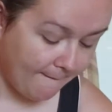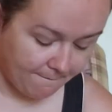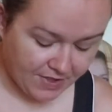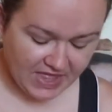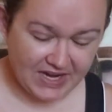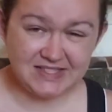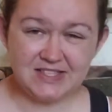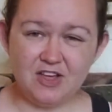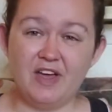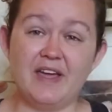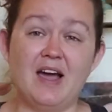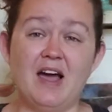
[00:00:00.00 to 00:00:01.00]
But that is all
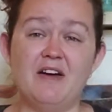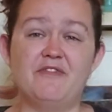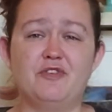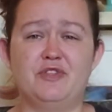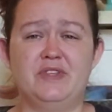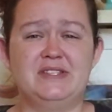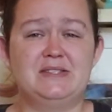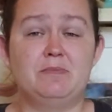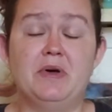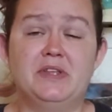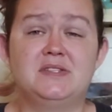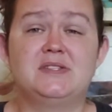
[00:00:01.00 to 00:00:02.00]
I got for this
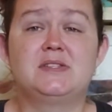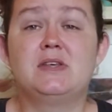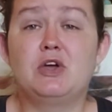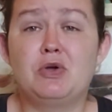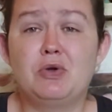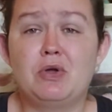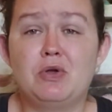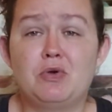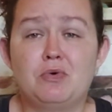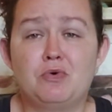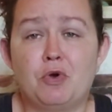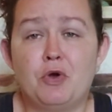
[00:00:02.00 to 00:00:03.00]
month's
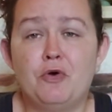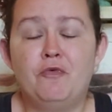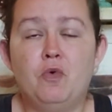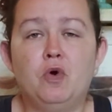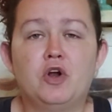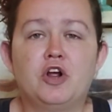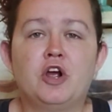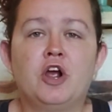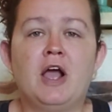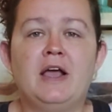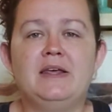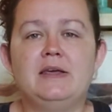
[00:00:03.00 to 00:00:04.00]
Grove
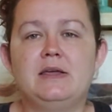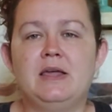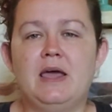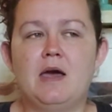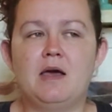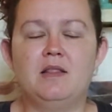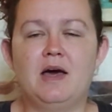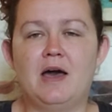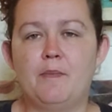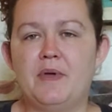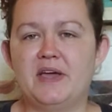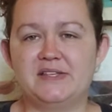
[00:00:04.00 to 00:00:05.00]
order. I didn't get a
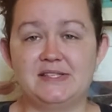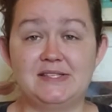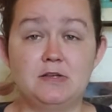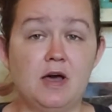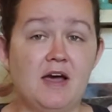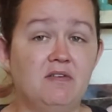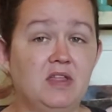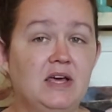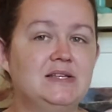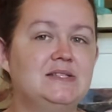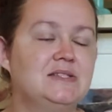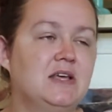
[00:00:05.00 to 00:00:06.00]
lot because I still have a lot
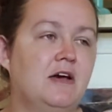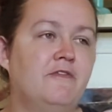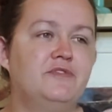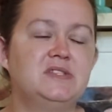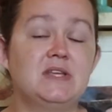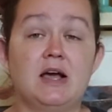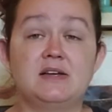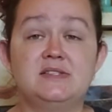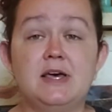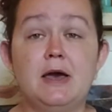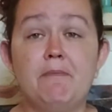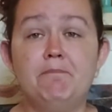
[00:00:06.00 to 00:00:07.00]
of stuff stocked
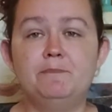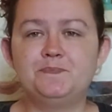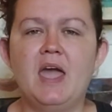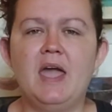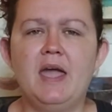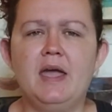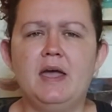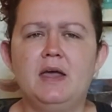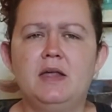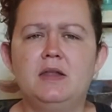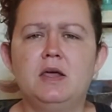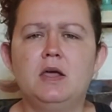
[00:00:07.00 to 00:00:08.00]
up.
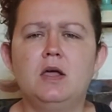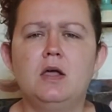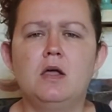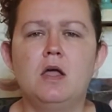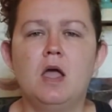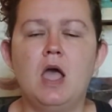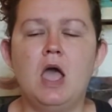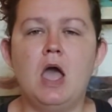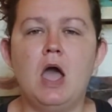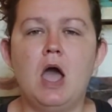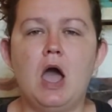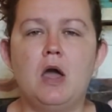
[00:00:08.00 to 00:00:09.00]
And
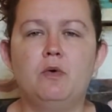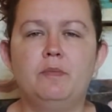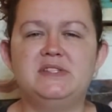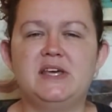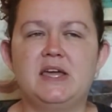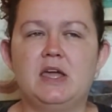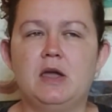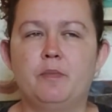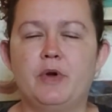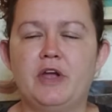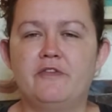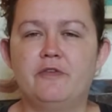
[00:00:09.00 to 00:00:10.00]
I will be taking a
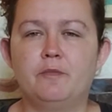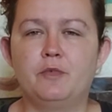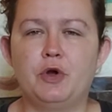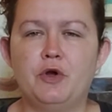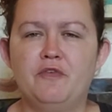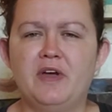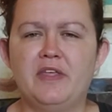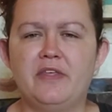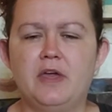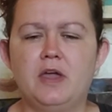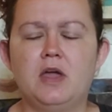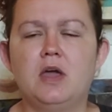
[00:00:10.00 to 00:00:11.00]
break from Grove, I
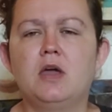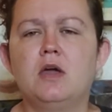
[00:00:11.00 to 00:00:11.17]
think,